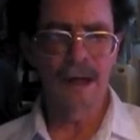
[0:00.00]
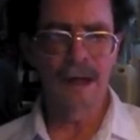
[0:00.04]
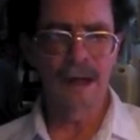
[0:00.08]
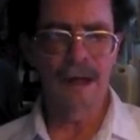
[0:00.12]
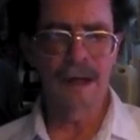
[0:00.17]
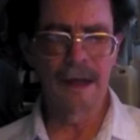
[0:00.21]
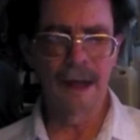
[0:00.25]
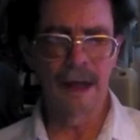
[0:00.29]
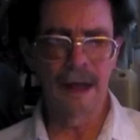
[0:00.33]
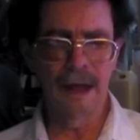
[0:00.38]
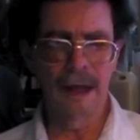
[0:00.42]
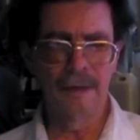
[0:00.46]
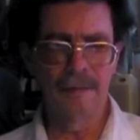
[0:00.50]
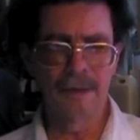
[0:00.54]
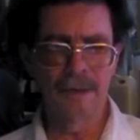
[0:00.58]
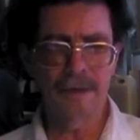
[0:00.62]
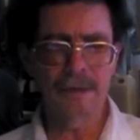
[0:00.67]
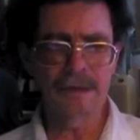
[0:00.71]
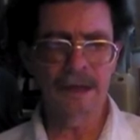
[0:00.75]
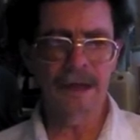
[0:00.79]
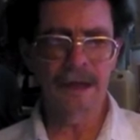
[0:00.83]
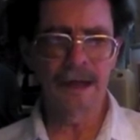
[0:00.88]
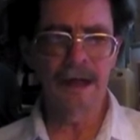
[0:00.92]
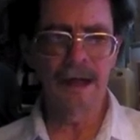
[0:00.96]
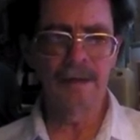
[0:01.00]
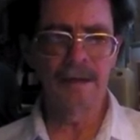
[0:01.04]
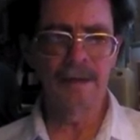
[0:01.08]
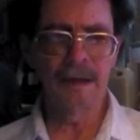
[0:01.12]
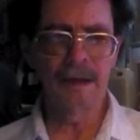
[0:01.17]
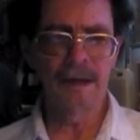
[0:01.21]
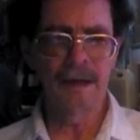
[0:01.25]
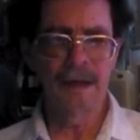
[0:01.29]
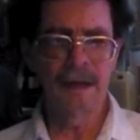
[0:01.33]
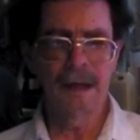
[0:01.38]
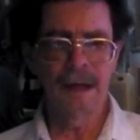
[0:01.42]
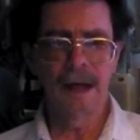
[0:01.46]
And every
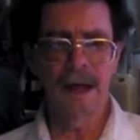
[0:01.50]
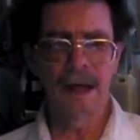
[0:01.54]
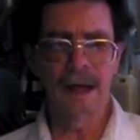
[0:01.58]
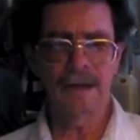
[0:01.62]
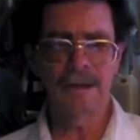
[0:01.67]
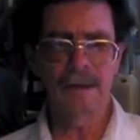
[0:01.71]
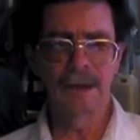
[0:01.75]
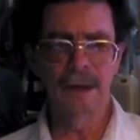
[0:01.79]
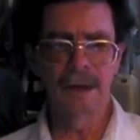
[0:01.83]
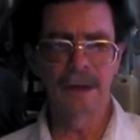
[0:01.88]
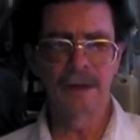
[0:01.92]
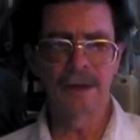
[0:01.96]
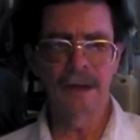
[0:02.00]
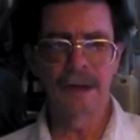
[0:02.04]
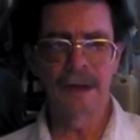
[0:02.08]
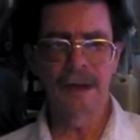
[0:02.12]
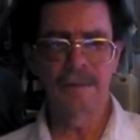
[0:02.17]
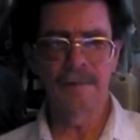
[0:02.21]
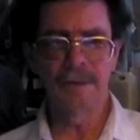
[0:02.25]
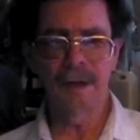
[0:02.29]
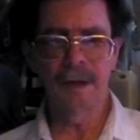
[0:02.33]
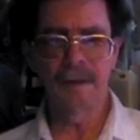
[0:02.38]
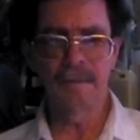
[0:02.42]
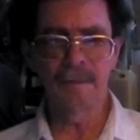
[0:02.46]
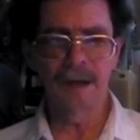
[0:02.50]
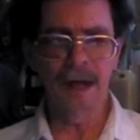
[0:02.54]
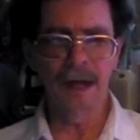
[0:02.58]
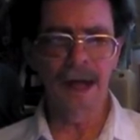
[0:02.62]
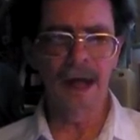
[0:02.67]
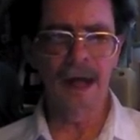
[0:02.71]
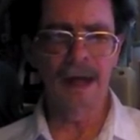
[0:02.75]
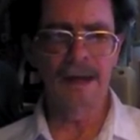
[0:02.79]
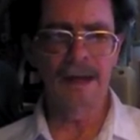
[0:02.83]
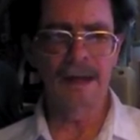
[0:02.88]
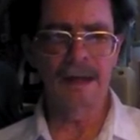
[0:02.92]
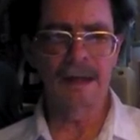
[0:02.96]
time I turn to Infinite
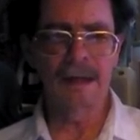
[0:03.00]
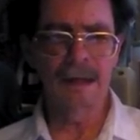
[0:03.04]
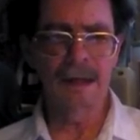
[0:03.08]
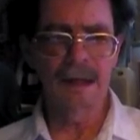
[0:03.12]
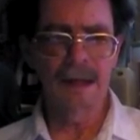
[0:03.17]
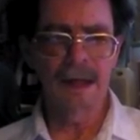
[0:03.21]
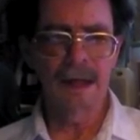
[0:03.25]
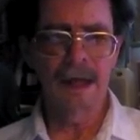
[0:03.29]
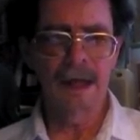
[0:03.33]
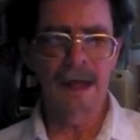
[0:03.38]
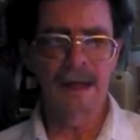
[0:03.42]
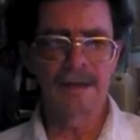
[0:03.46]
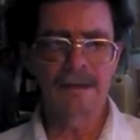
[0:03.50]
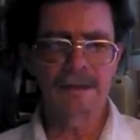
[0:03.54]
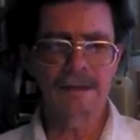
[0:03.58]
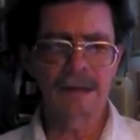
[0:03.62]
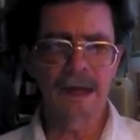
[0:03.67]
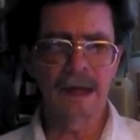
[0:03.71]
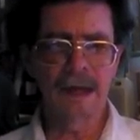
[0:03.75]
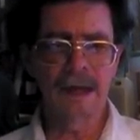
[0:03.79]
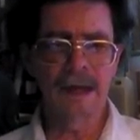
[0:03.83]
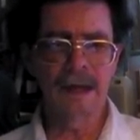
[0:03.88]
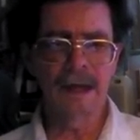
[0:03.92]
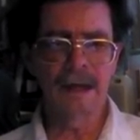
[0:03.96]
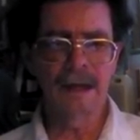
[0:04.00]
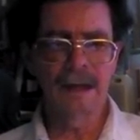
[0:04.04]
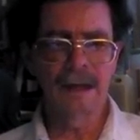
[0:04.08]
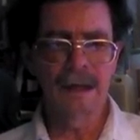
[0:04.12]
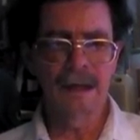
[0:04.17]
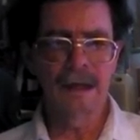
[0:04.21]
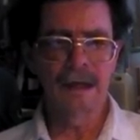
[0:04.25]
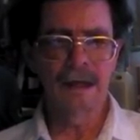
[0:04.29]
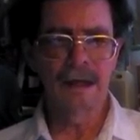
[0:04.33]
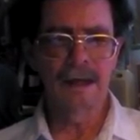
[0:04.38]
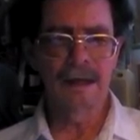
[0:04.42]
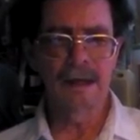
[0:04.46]
Mind and say,
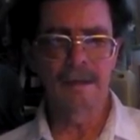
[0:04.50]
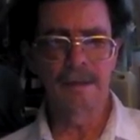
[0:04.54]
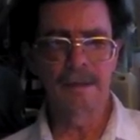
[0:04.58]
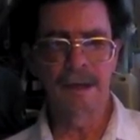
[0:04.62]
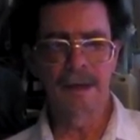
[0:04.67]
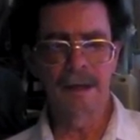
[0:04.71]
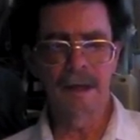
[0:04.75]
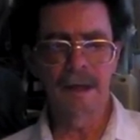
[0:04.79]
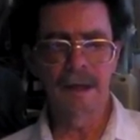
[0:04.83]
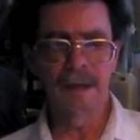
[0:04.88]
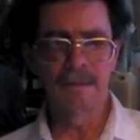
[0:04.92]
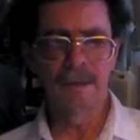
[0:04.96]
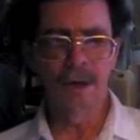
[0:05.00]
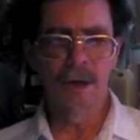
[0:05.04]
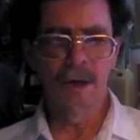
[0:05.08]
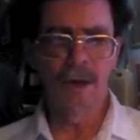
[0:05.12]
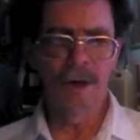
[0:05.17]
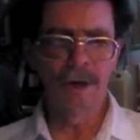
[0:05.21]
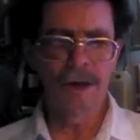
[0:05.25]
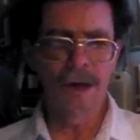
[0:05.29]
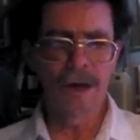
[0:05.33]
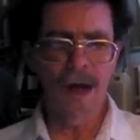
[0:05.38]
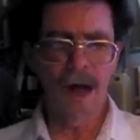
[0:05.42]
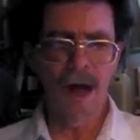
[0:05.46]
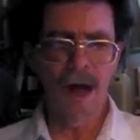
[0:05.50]
give me a little more,